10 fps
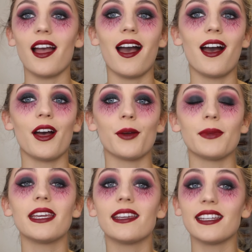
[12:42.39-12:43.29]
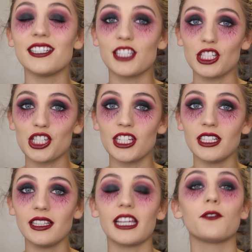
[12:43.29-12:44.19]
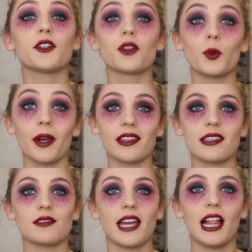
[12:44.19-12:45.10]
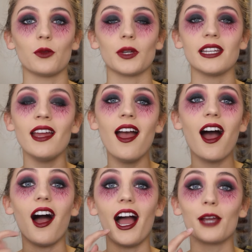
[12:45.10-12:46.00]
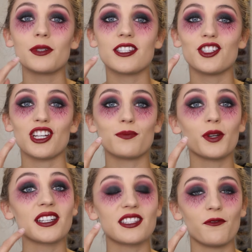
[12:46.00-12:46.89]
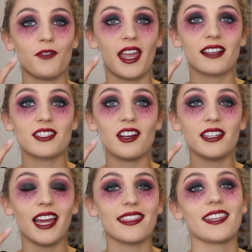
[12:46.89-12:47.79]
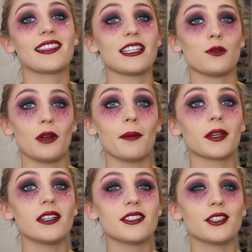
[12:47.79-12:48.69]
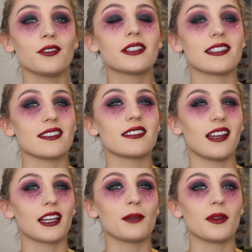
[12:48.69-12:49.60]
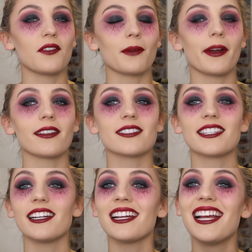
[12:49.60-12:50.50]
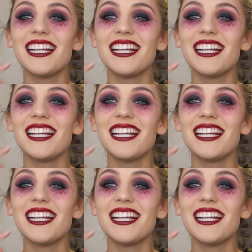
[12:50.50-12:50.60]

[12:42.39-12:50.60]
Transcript: Um, in addition, like if you're going to wear this out to Halloween, I would suggest putting some fangs on. I think that's what I'm going to do because I'm going to be a vampire this year.